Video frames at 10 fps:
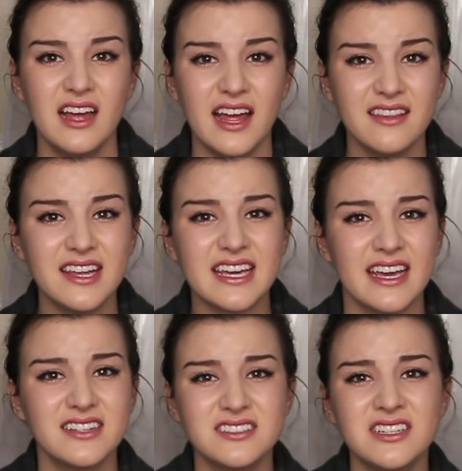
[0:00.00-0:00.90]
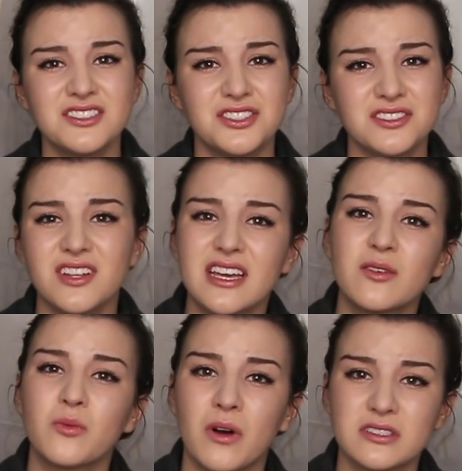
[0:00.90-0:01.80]
And like, it's not just
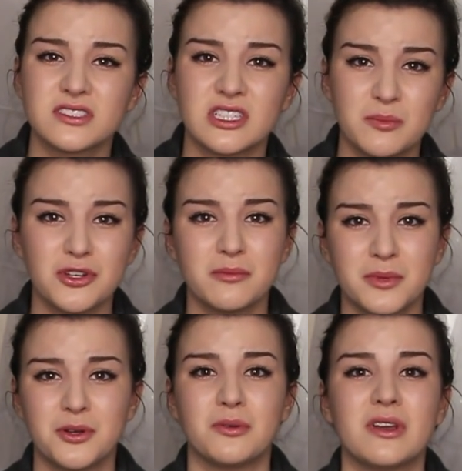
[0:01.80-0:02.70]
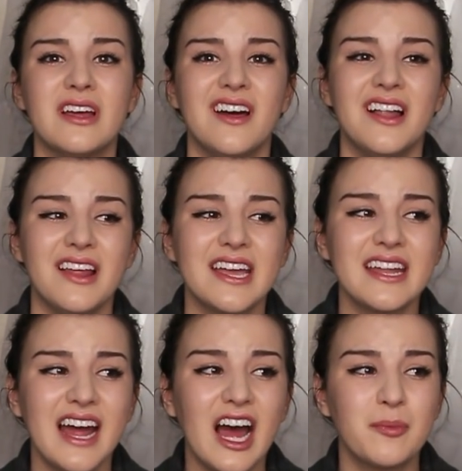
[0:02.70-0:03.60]
like once in a blue moon. Like,
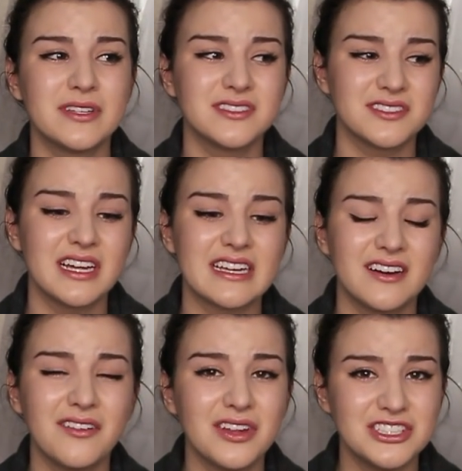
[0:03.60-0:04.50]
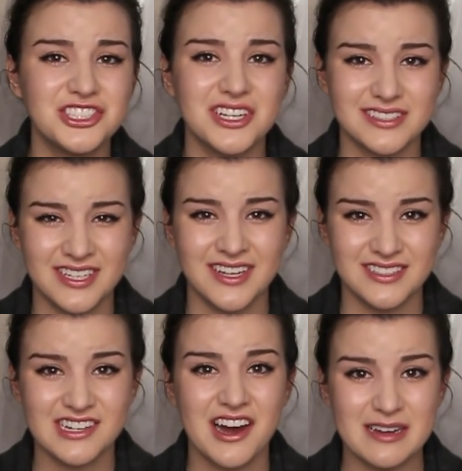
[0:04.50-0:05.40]
it happens like a legit
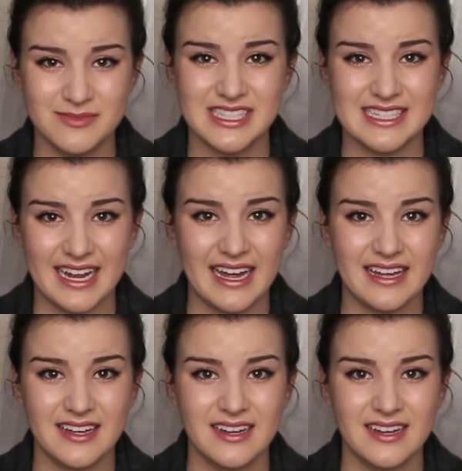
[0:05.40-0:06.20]
10 times a day.